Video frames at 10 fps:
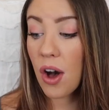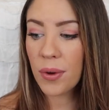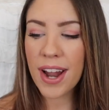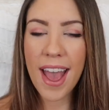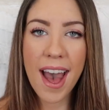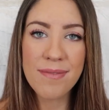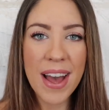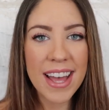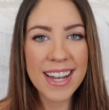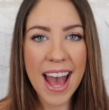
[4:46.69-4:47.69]
Oh, and I have
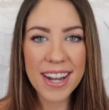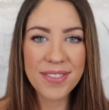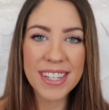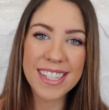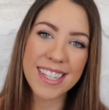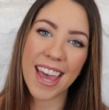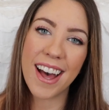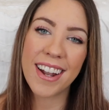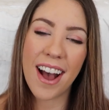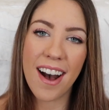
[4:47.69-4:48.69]
my anatomy
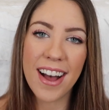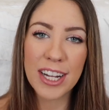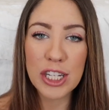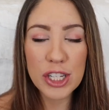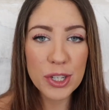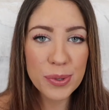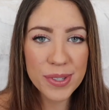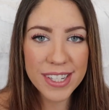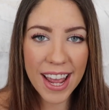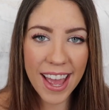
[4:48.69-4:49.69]
scan on
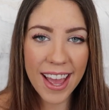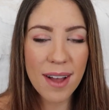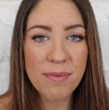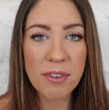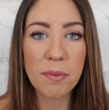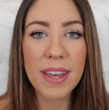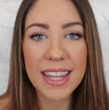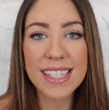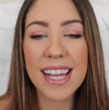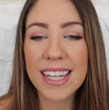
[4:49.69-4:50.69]
Tuesday. I'm filming
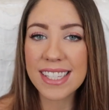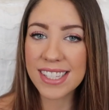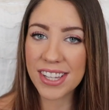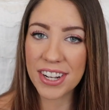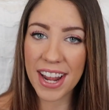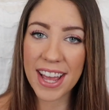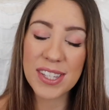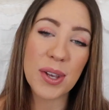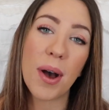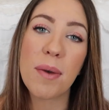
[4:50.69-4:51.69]
this on Sunday,
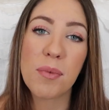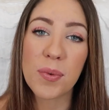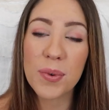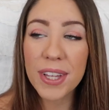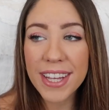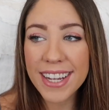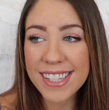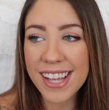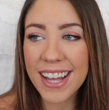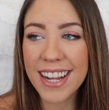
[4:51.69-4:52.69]
so I'm really
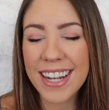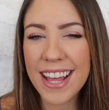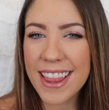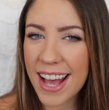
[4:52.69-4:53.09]
excited.